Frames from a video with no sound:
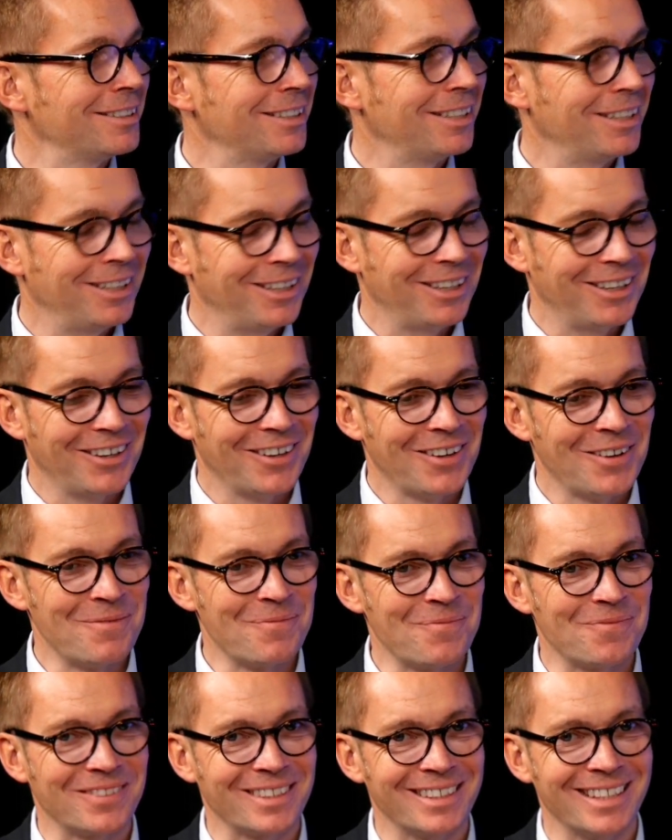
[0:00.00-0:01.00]

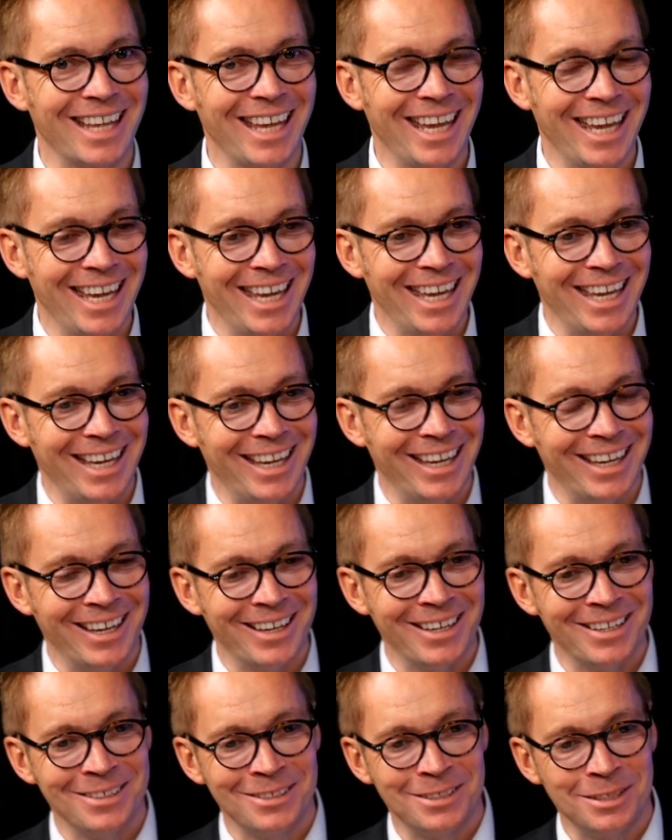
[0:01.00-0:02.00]

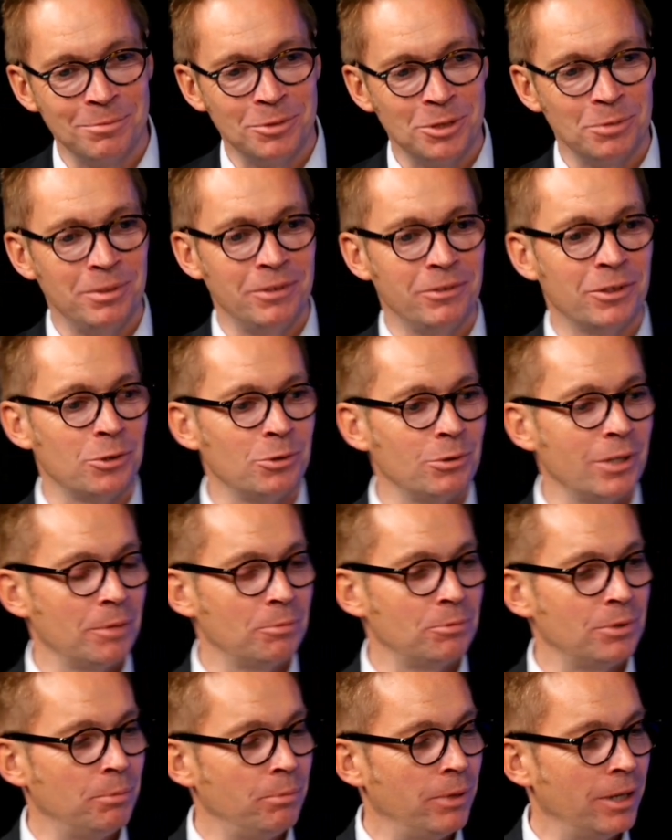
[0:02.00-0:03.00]
You seem to be very well
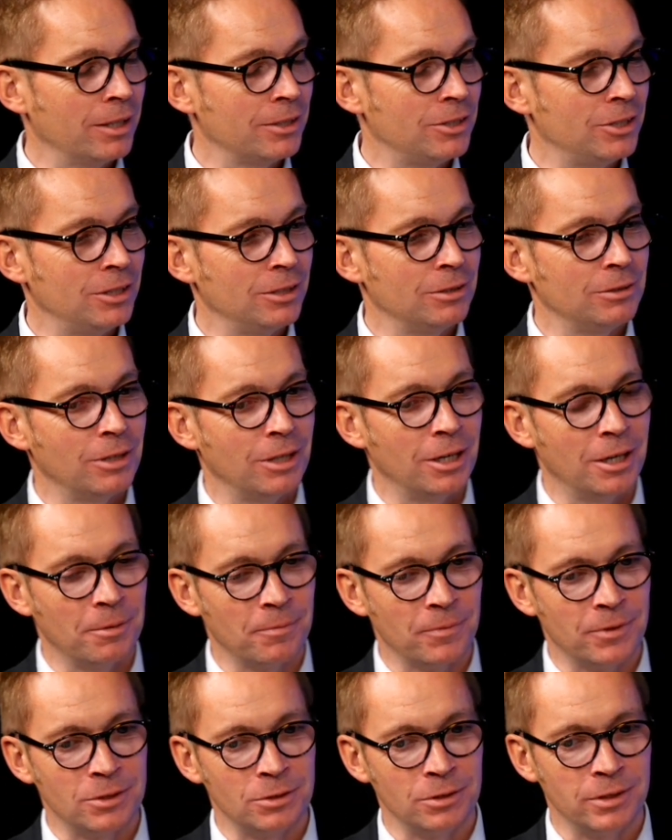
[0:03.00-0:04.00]
prepared
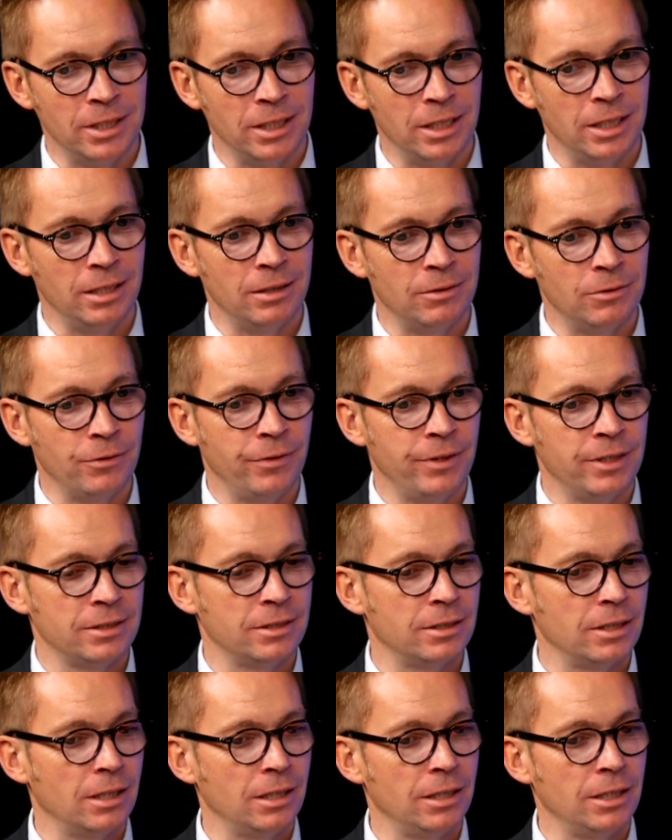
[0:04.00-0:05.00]
to these
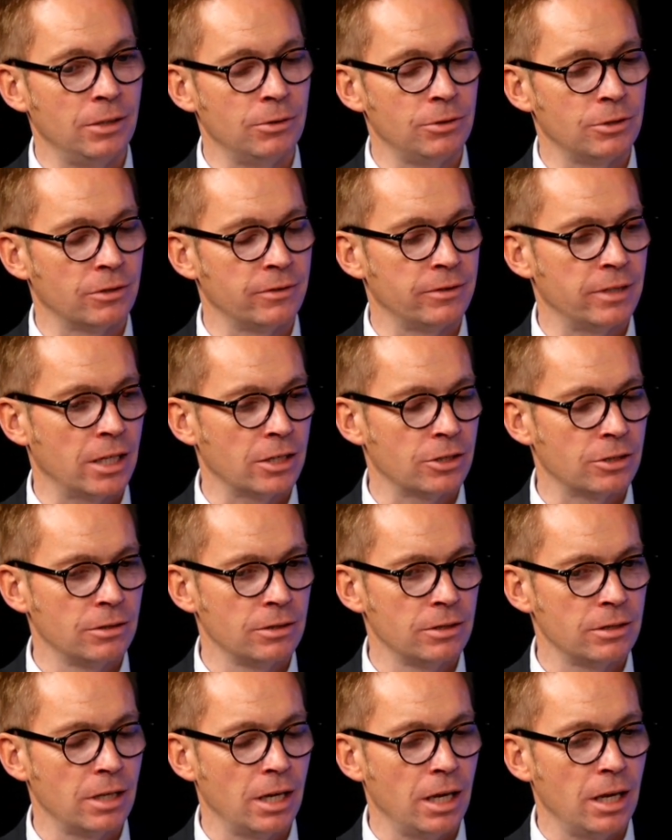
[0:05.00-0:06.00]
EU
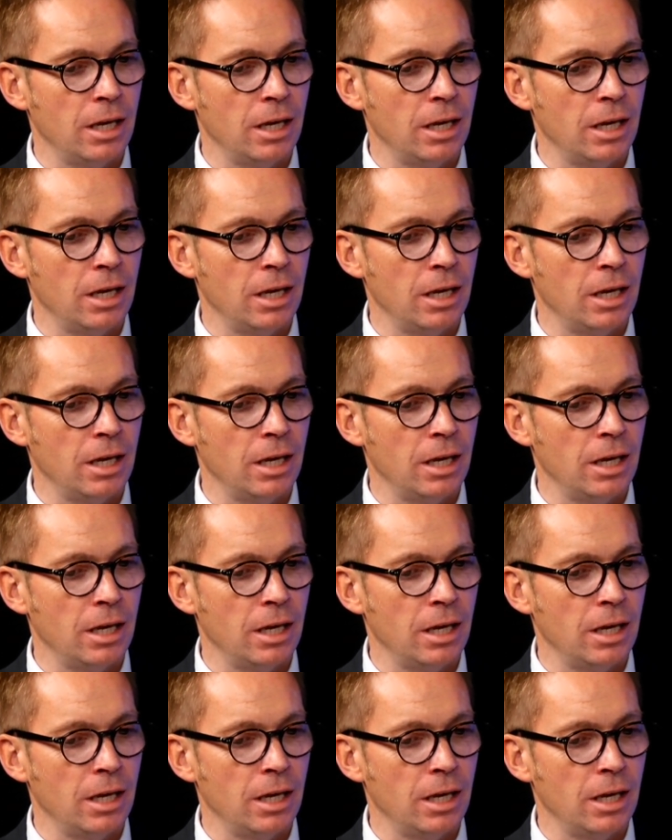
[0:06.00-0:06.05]
transactions.